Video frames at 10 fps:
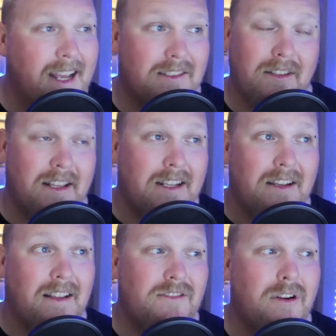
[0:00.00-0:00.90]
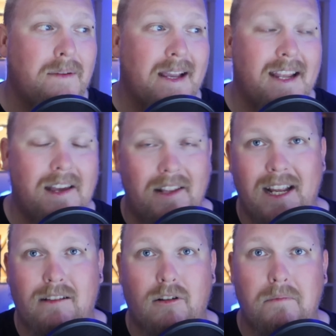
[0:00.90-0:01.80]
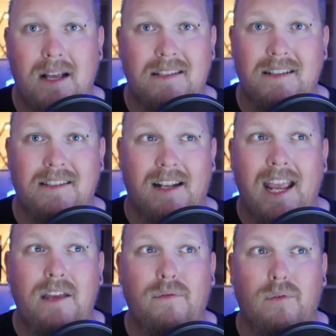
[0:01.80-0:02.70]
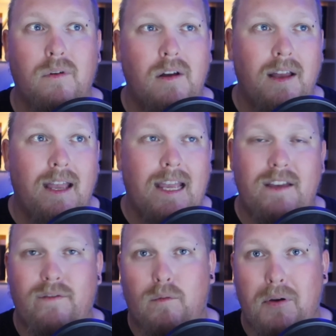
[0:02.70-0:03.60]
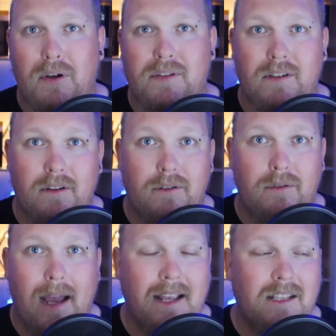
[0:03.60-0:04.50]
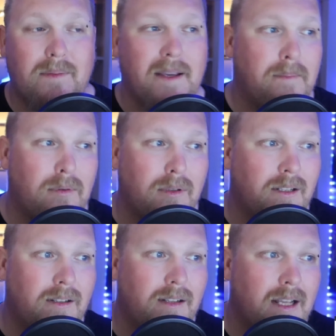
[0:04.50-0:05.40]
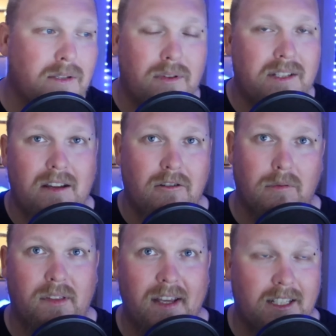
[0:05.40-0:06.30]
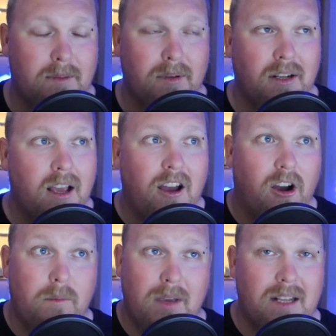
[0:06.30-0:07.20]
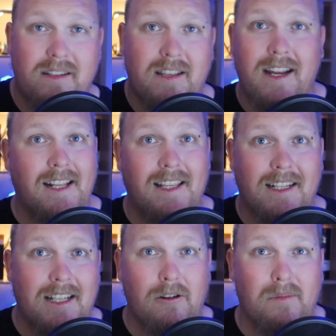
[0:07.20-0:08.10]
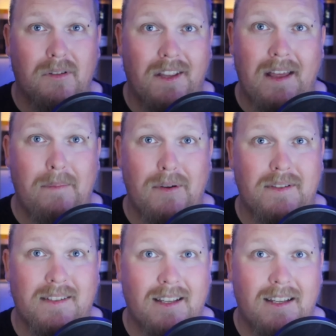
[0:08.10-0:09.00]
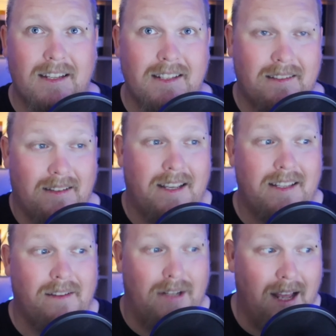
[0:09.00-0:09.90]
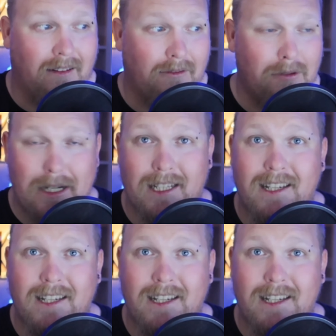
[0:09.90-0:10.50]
It's like they try to make out that Elon Musk is an evil person who hates people and does all these terrible things, but I'm yet to see anything terrible that he's ever done, really.